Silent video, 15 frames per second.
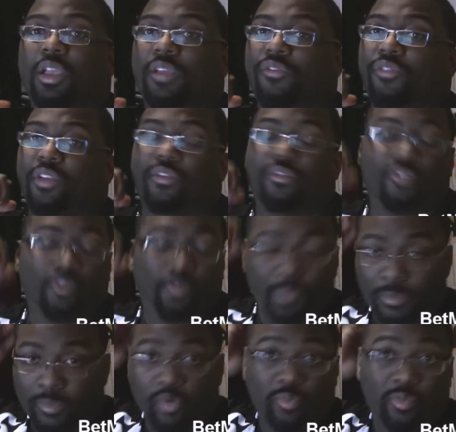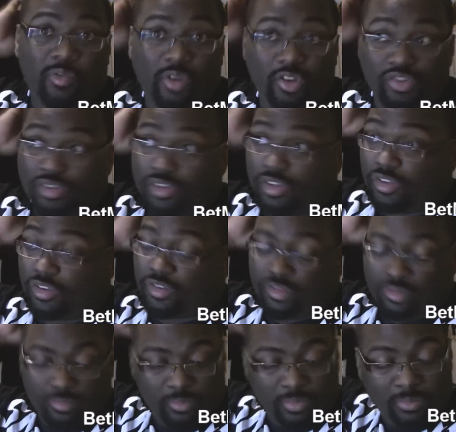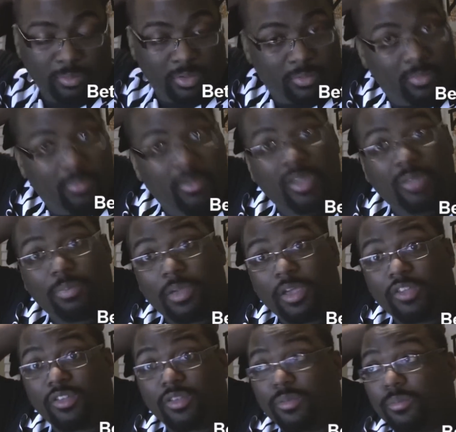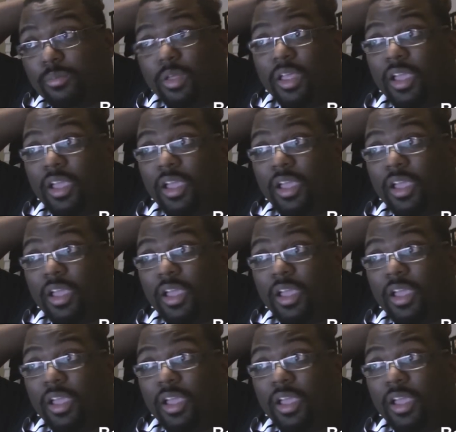if for people who've been watching this, make picks, and